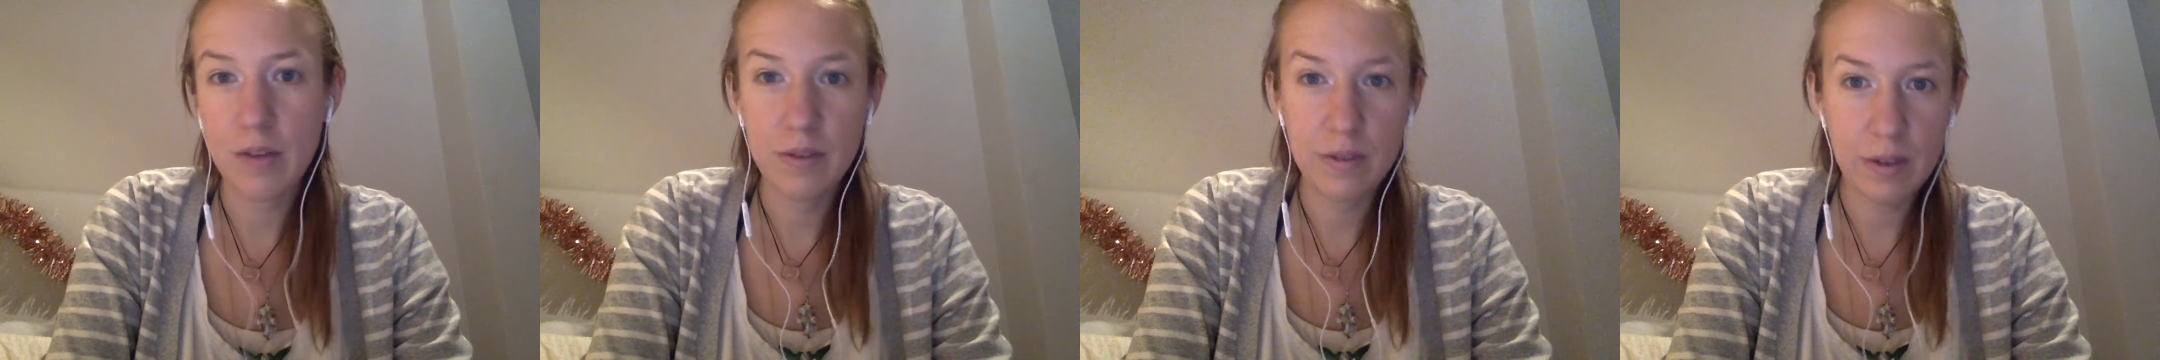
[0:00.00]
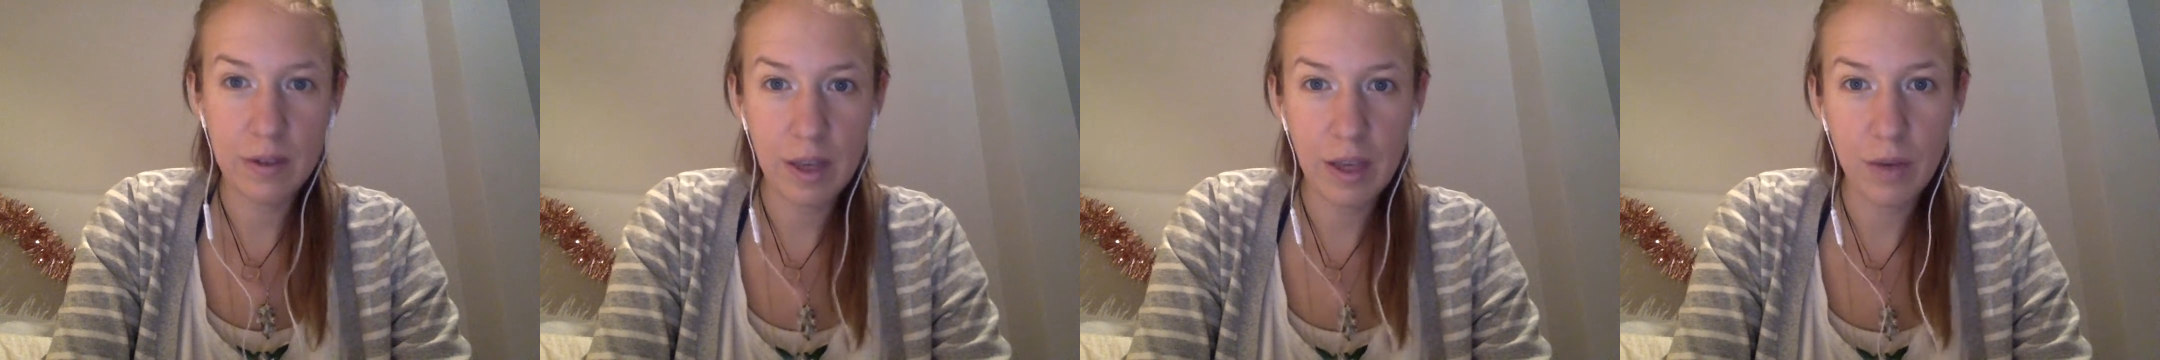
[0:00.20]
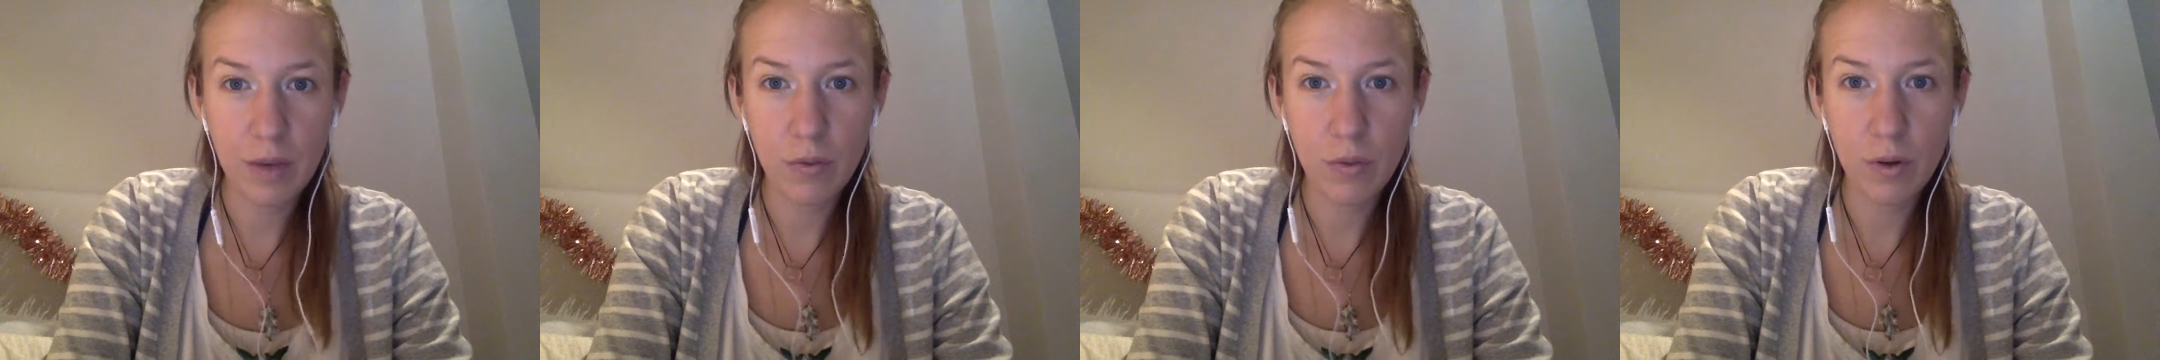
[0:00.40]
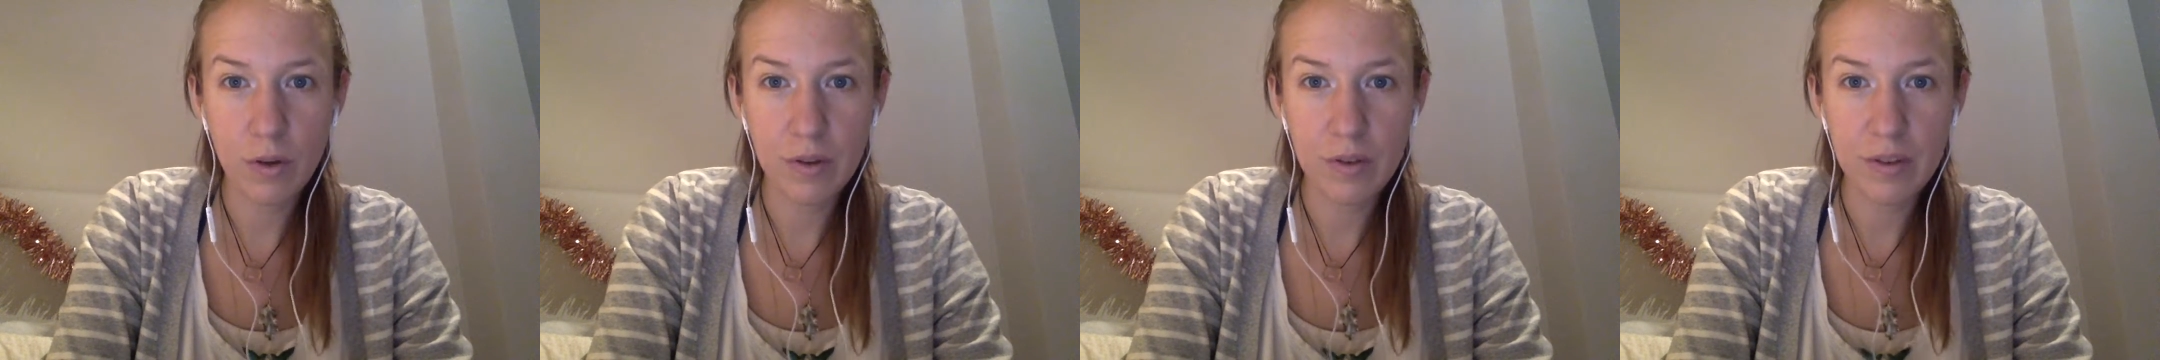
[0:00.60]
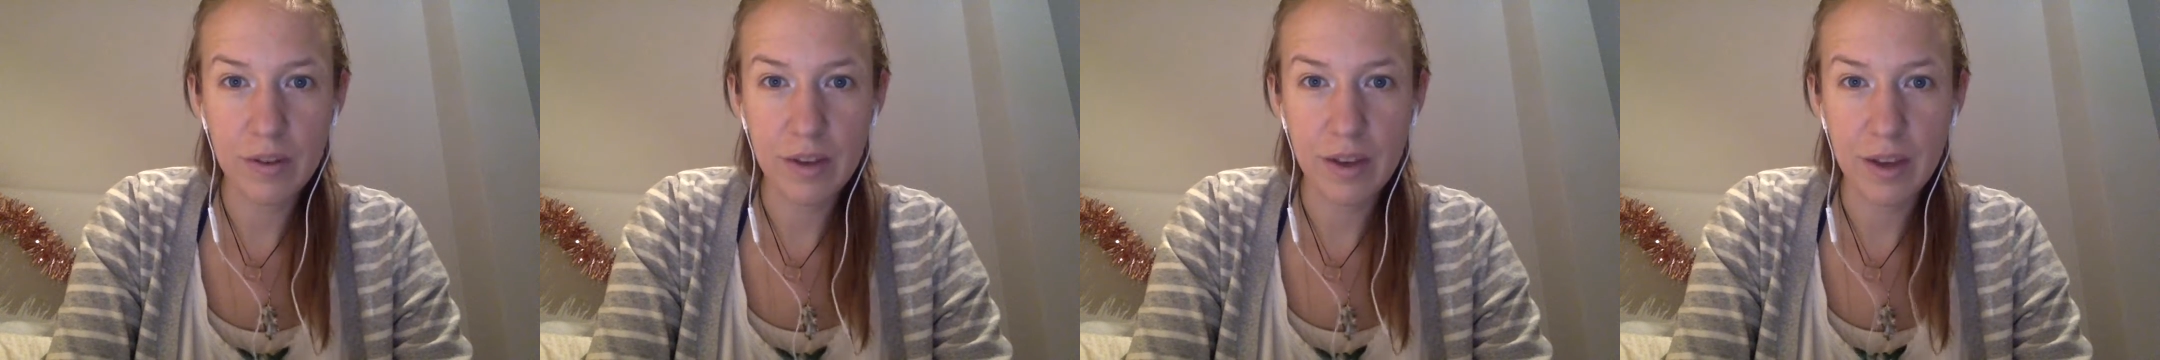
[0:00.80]
singing
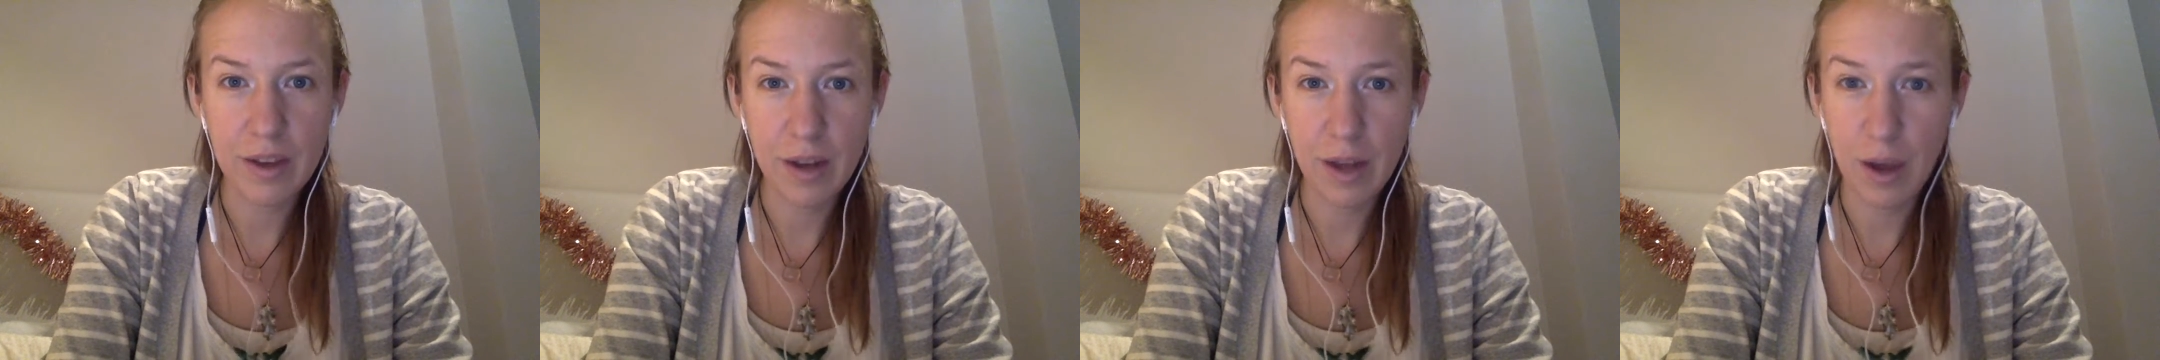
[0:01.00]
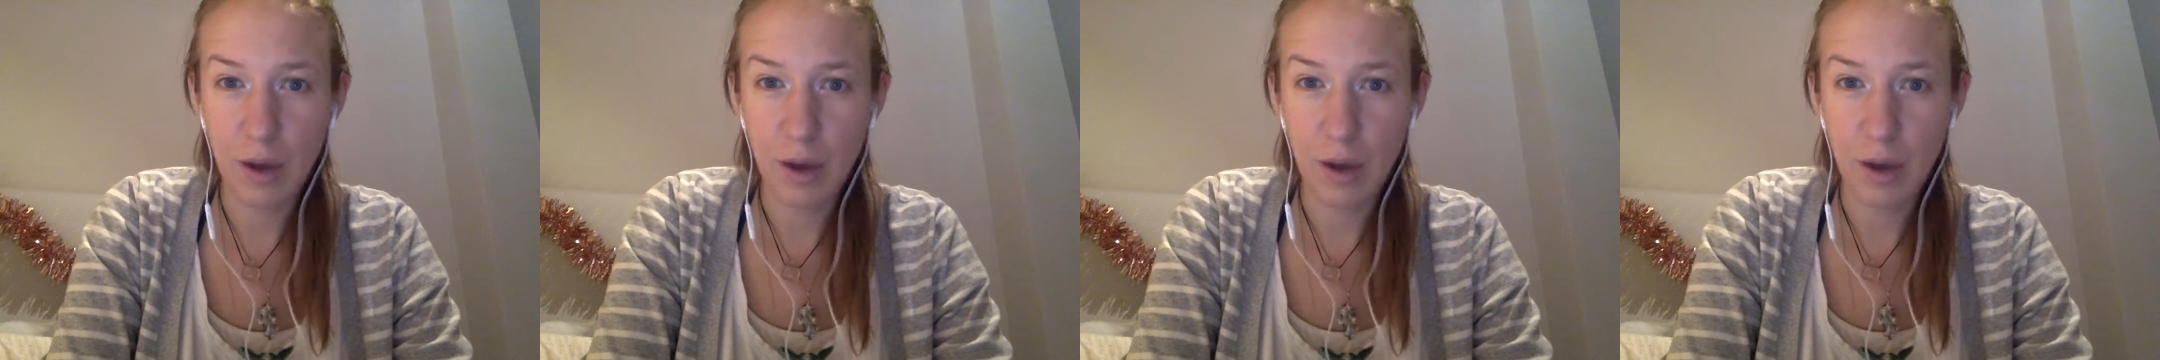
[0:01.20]
voice again